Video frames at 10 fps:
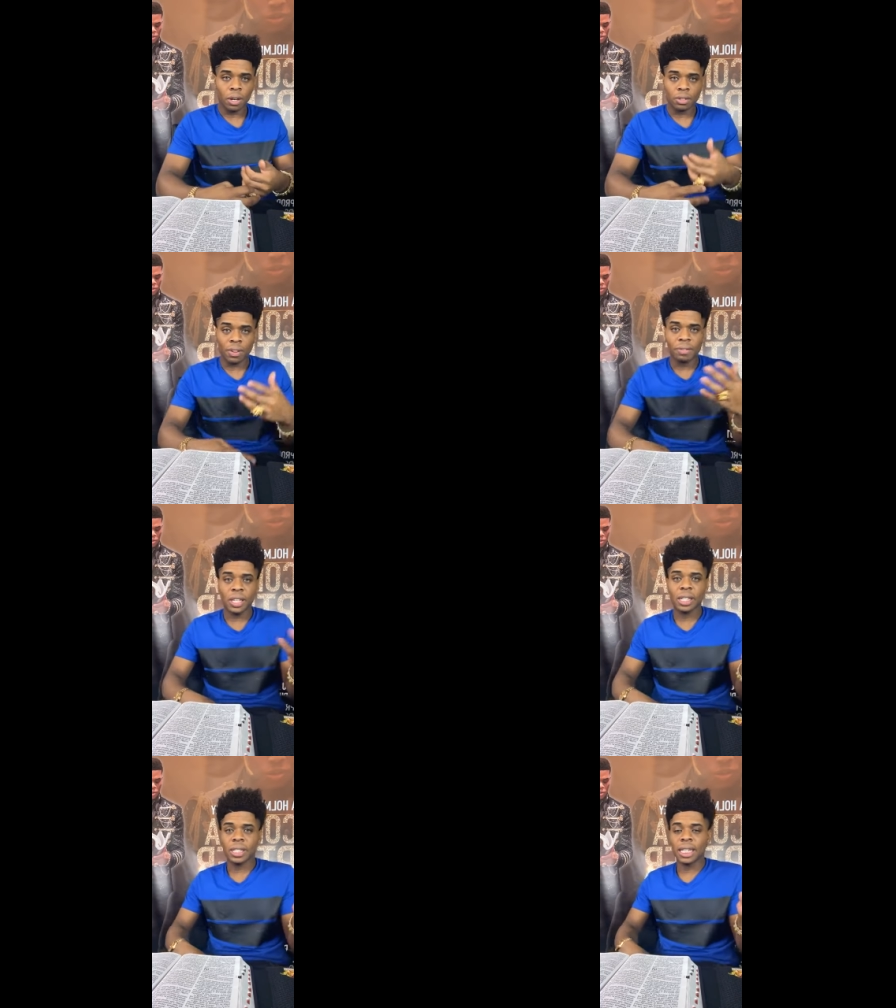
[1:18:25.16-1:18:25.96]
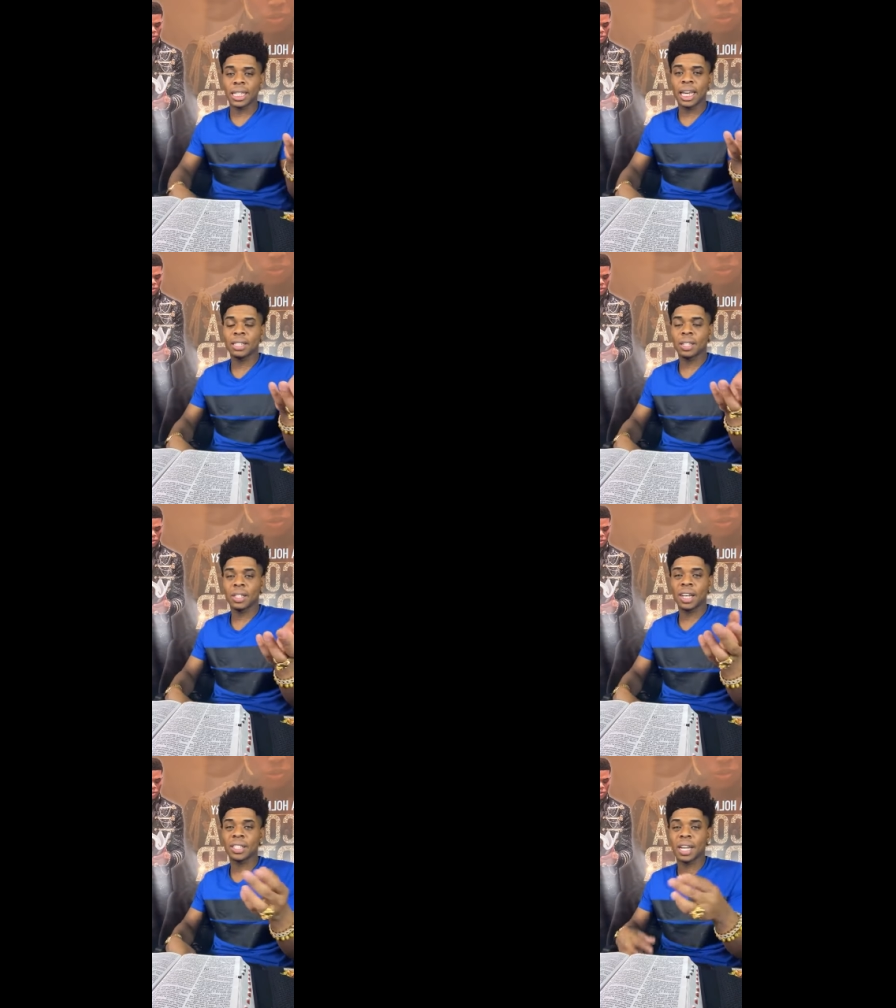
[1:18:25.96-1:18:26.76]
Verse 15 says that he's a
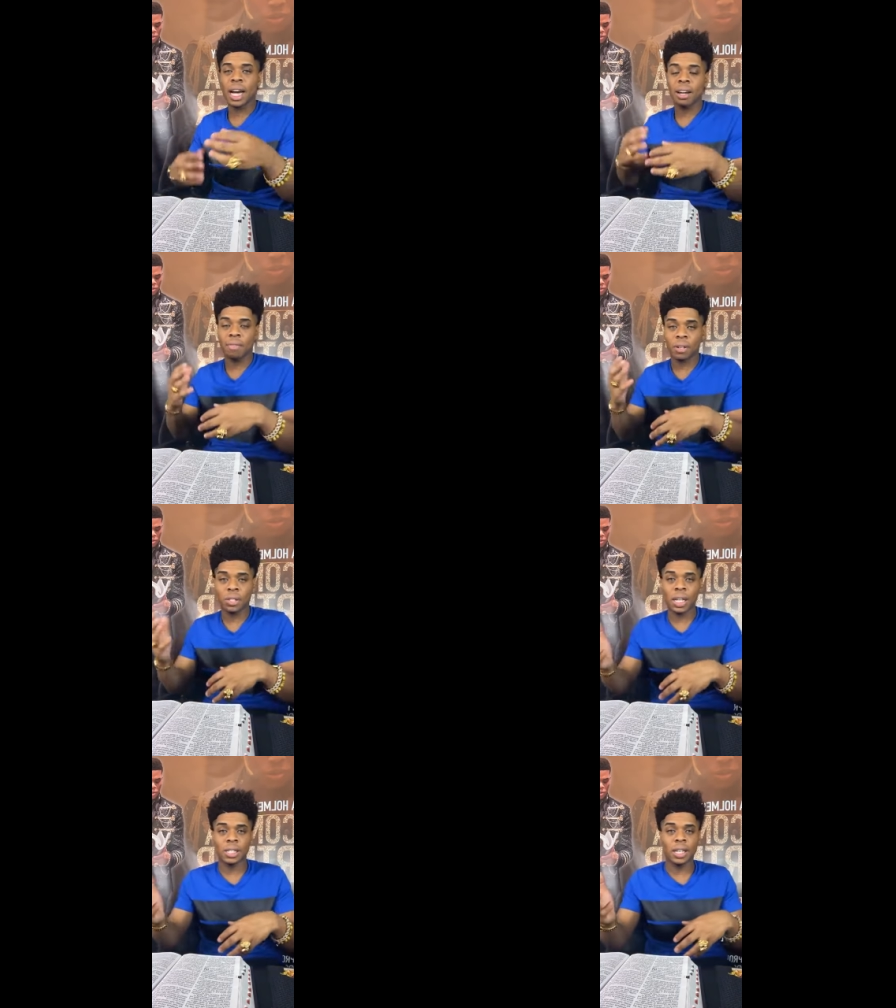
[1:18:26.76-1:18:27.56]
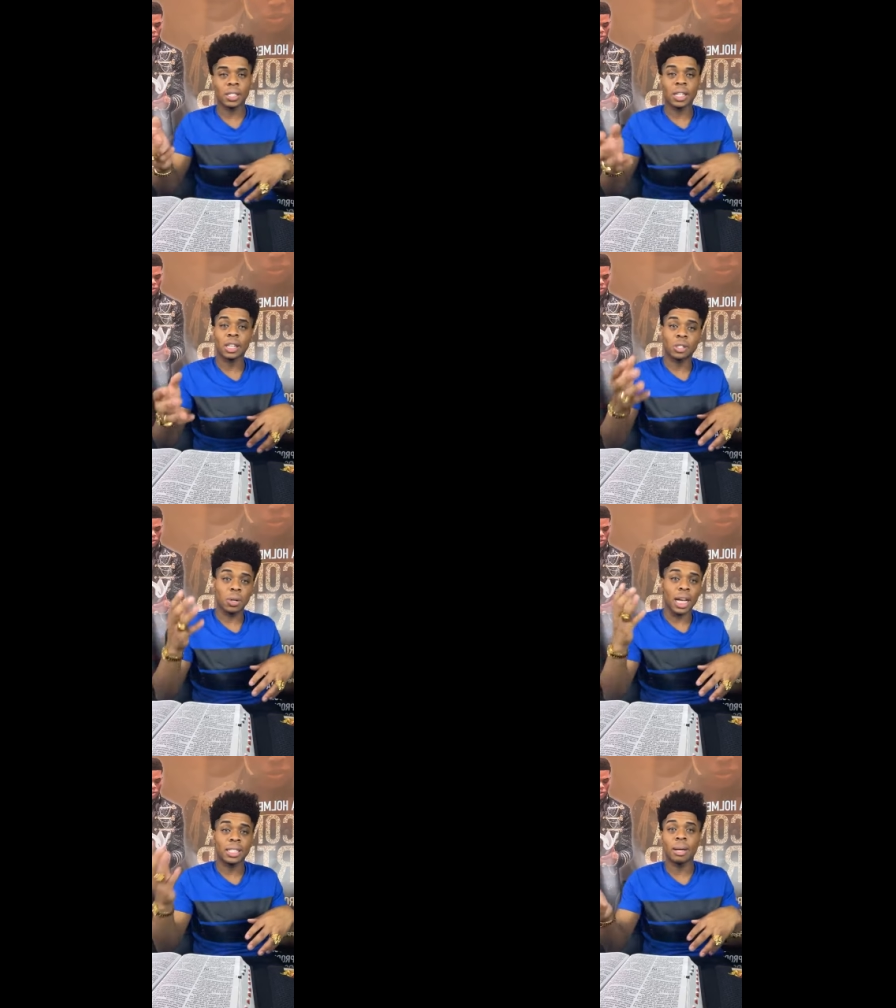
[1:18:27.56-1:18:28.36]
just God. And verse 16 says,
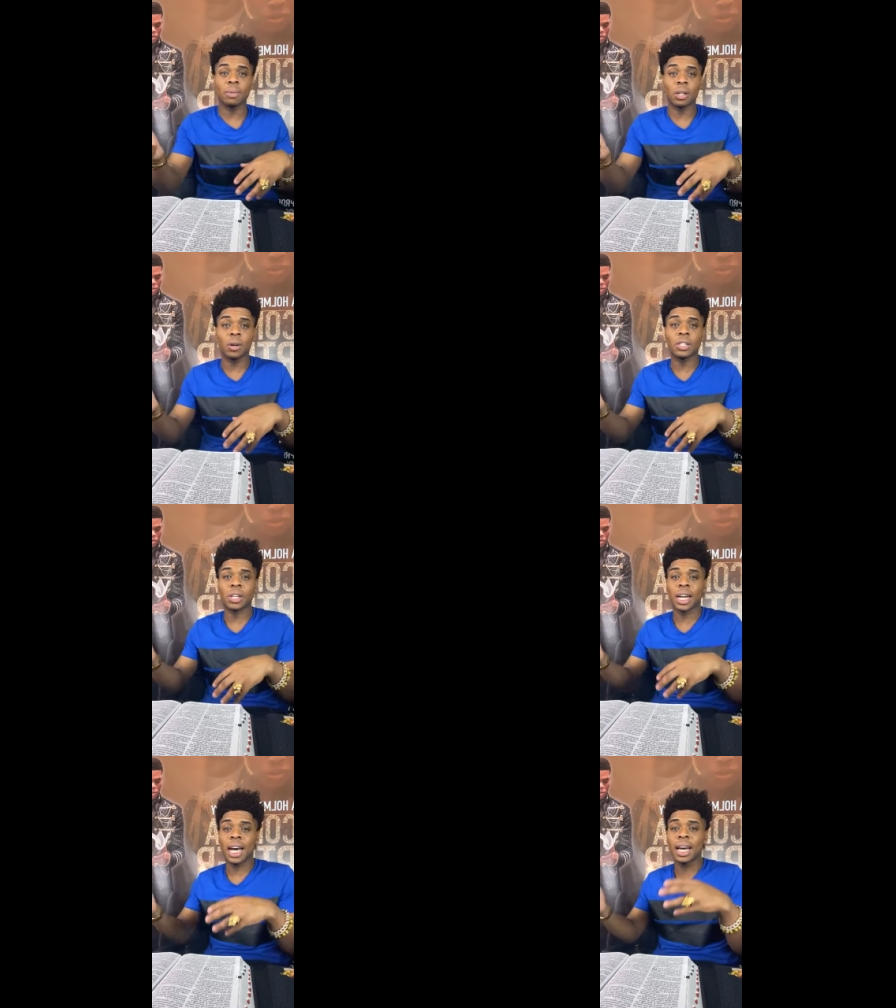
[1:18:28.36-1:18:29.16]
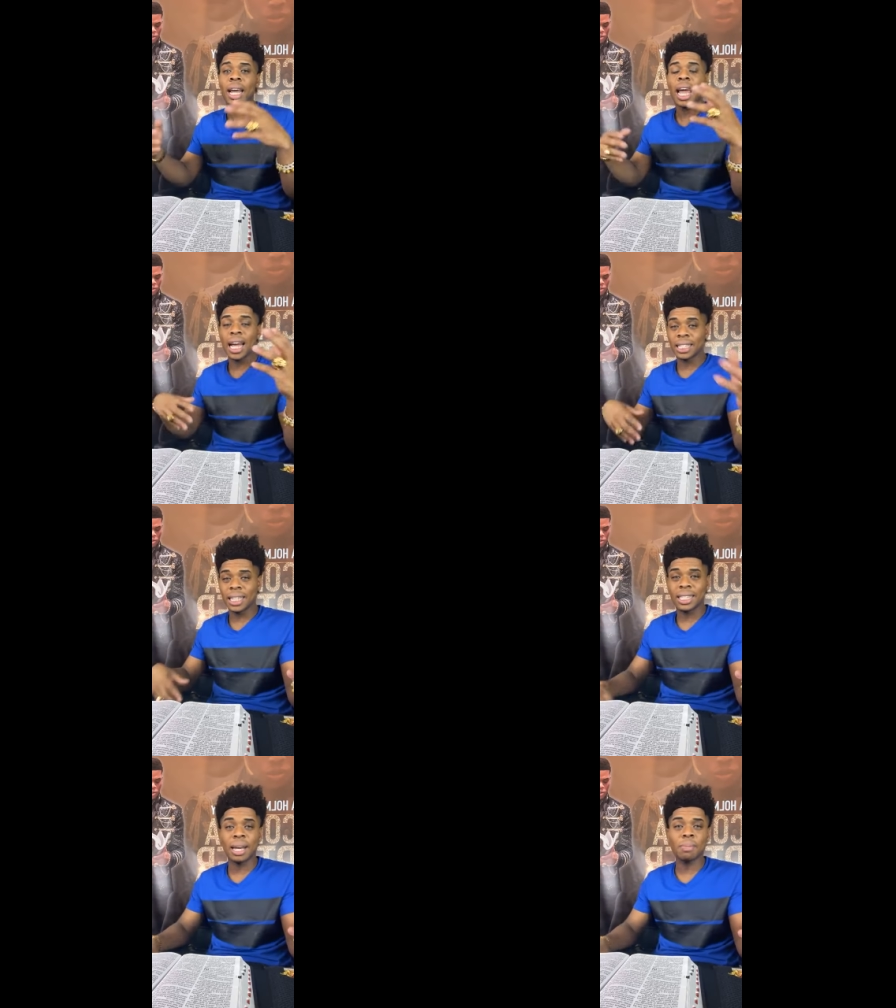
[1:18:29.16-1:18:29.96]
do not tempt the Lord your God as
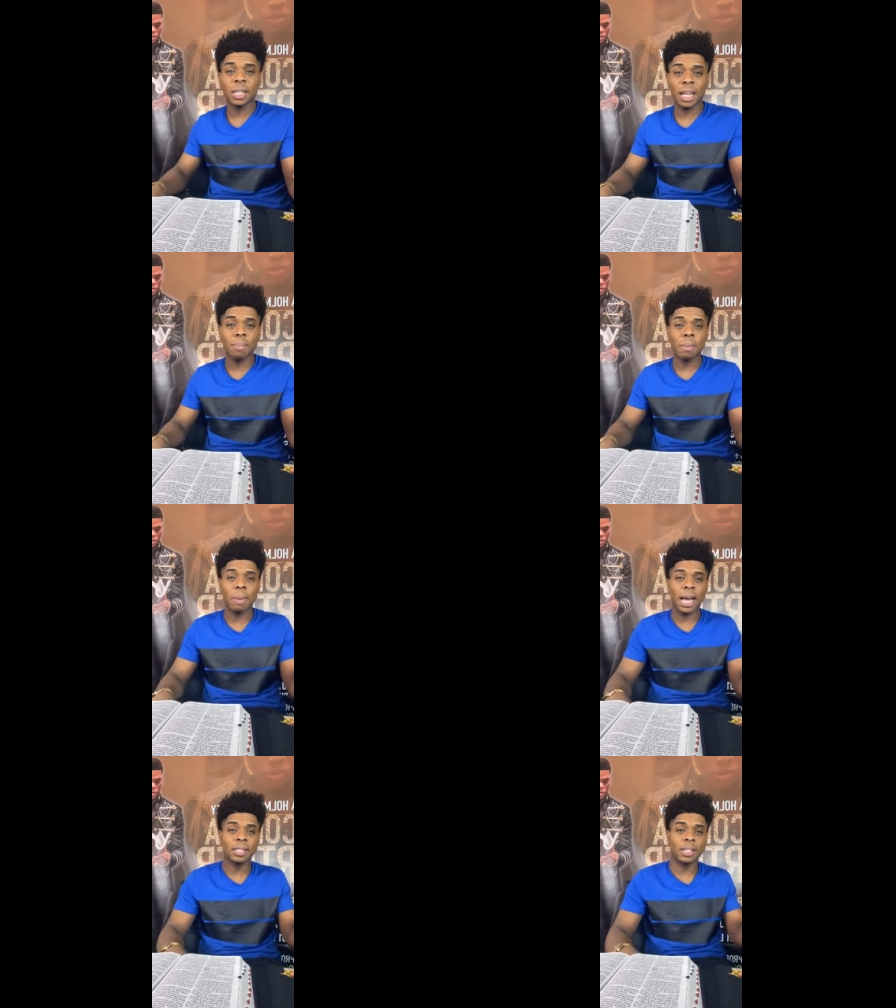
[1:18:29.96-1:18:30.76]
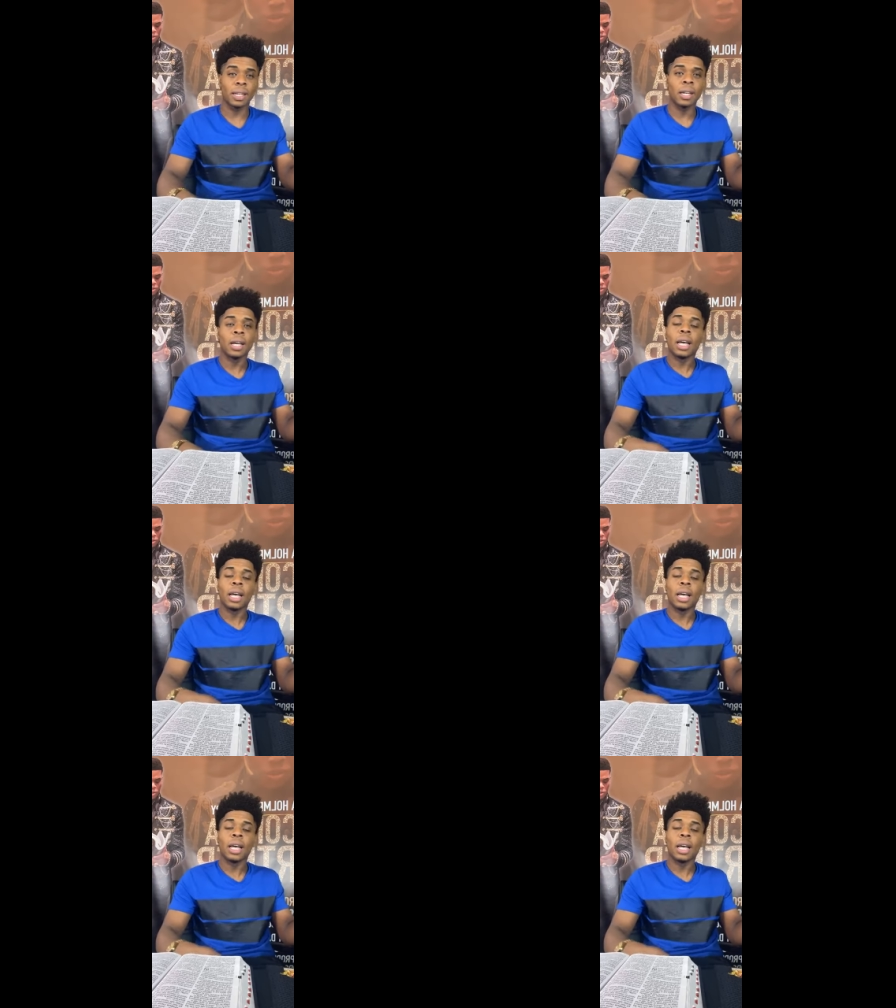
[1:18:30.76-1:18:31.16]
they tempted him in Massah.